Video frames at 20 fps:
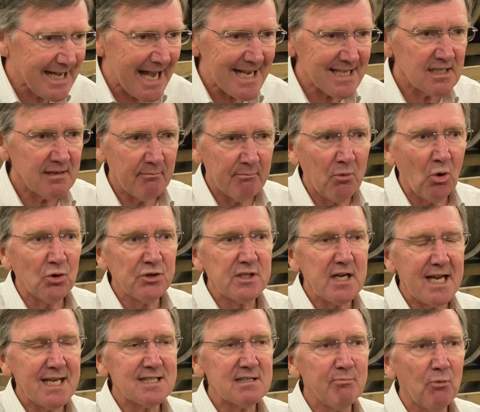has
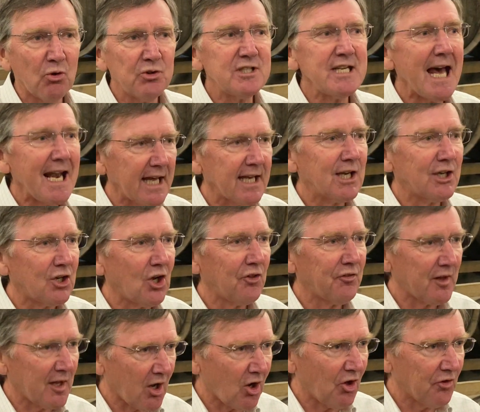it's more delicate on
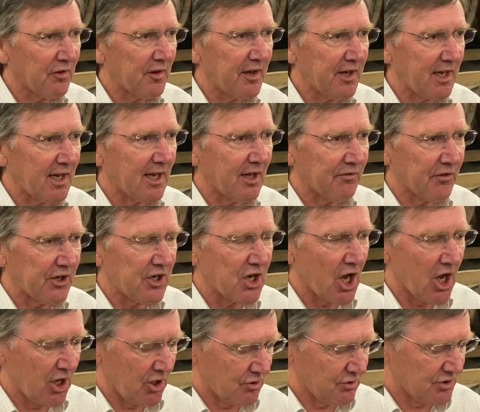the
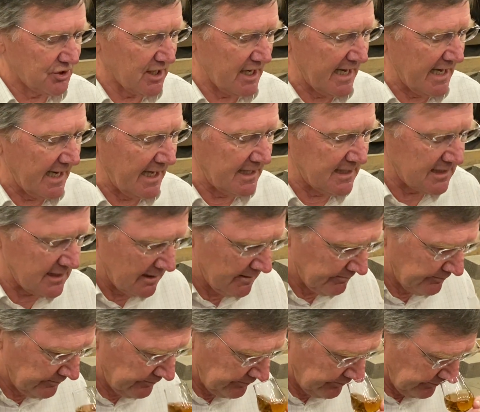nose, and
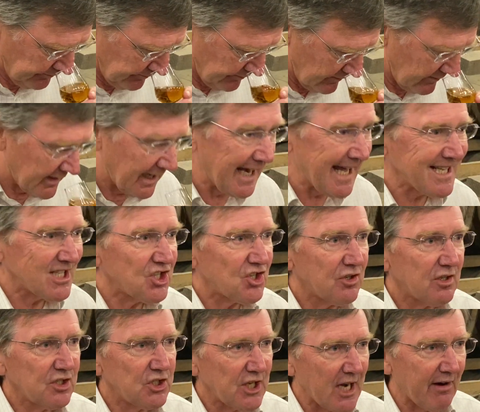less
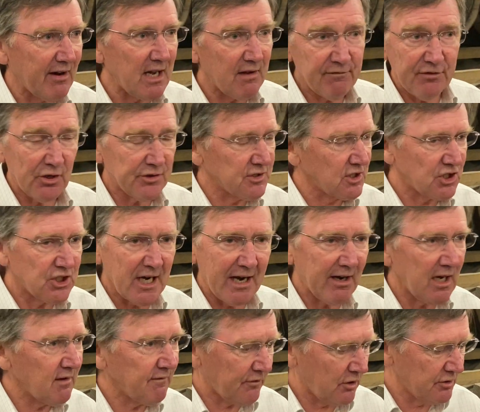sherry influence. The
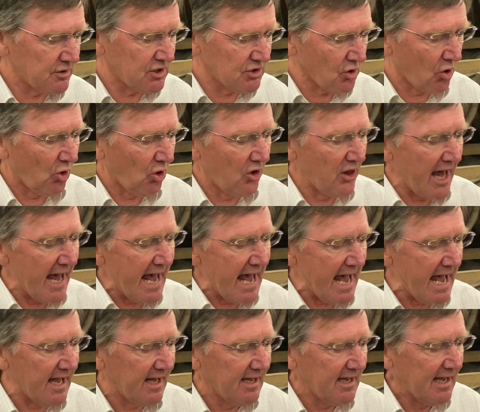sherry influence is all
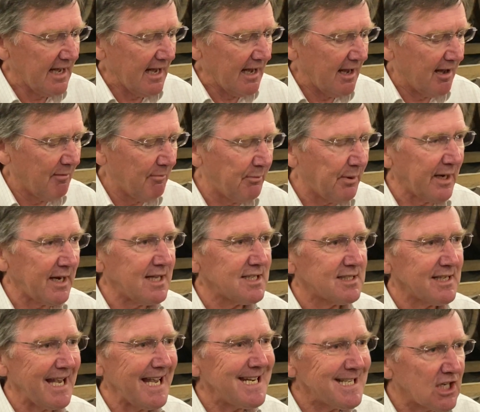there, but
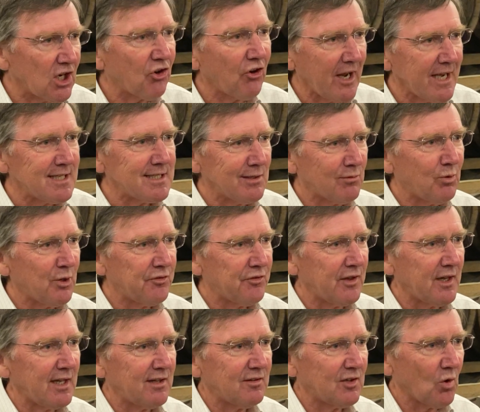it's integrated with
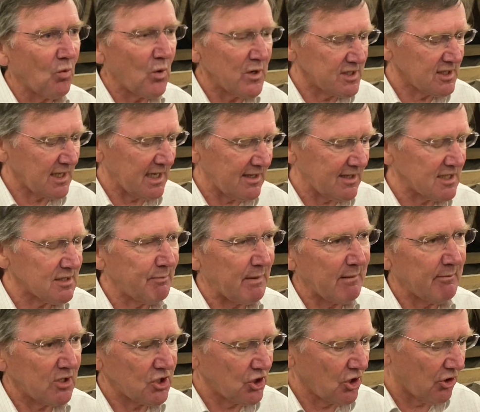the whiskey that's been
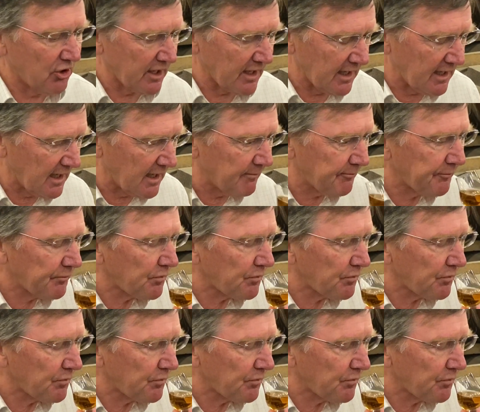maturing in it.